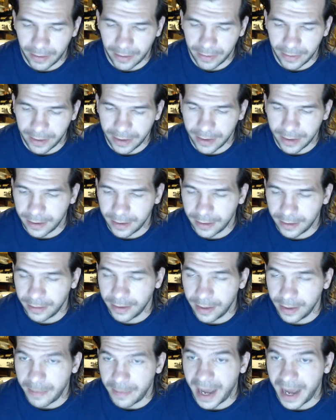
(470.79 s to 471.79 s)
in
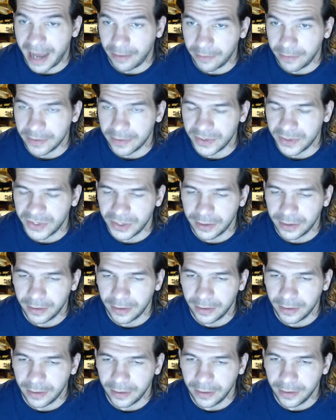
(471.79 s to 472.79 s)
the mountains
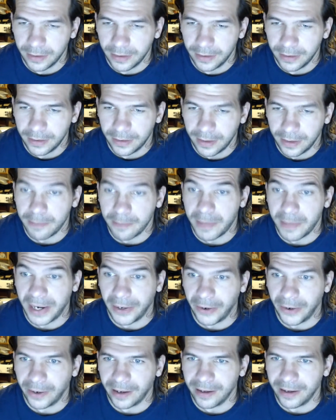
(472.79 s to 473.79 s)
and
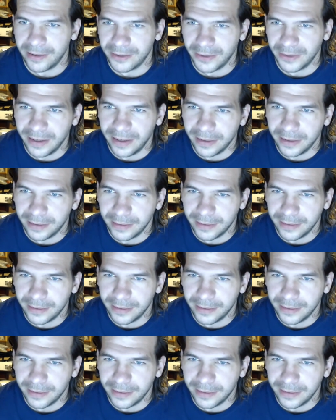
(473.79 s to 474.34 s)
bear country.